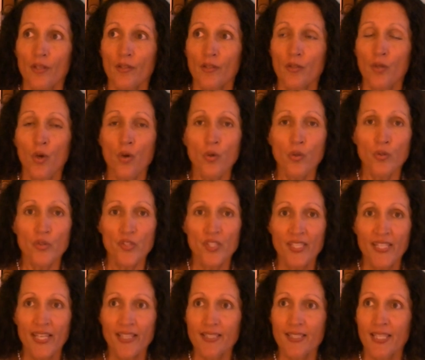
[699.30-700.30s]
goals
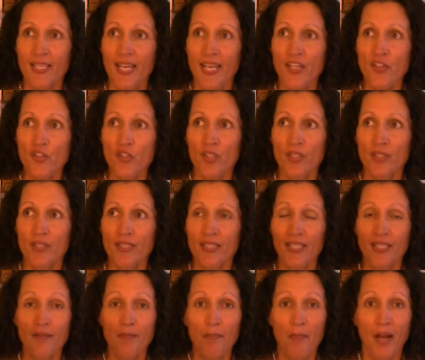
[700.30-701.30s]
and destinations
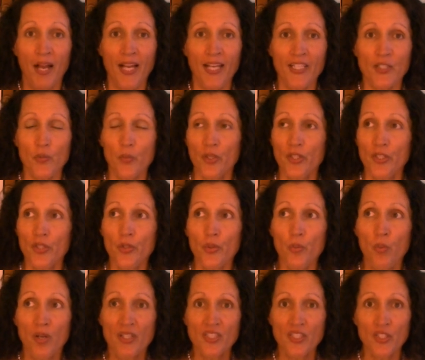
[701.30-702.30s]
in mind where you
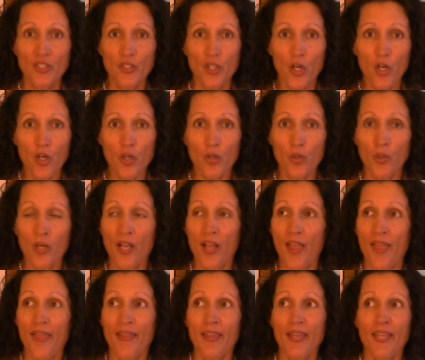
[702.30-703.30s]
want to go,
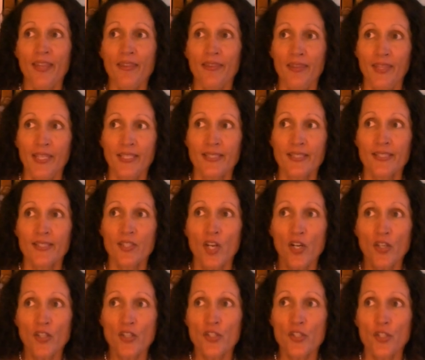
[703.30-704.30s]
it
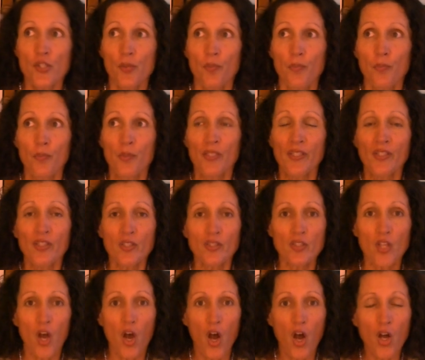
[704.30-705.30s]
starts to
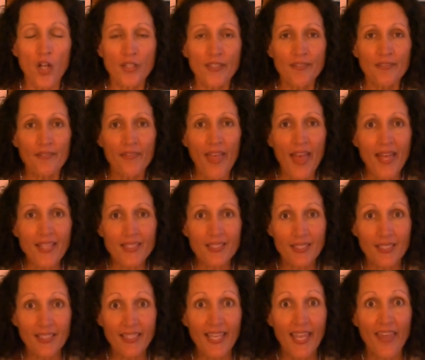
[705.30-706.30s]
build all of that
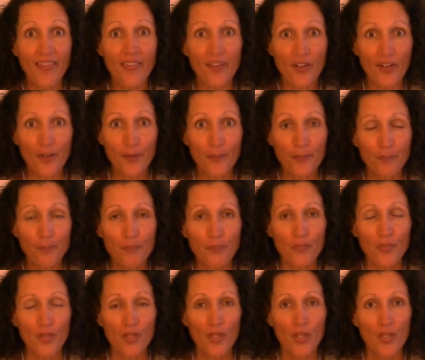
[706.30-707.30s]
together.
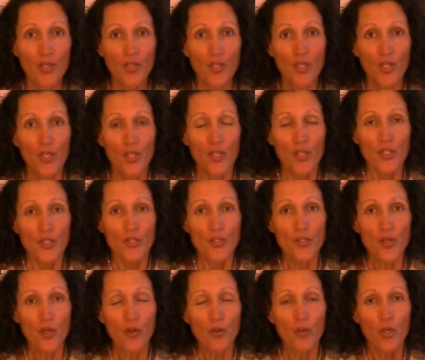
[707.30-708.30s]

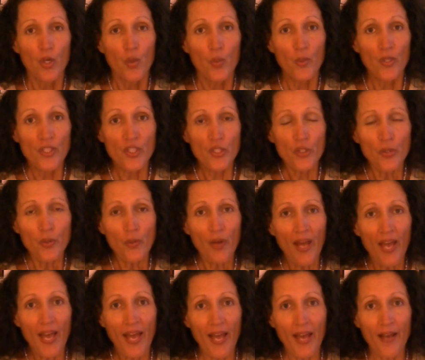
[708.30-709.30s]
So when you
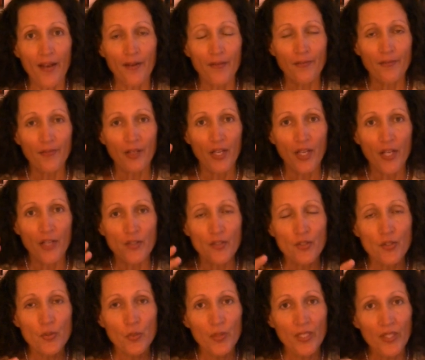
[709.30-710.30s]
have a
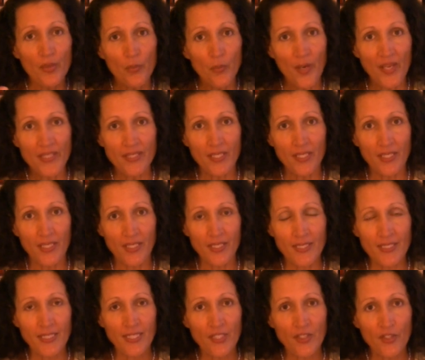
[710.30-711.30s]
sweet
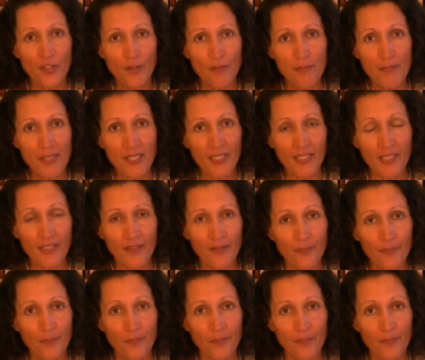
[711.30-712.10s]
resonance in your being,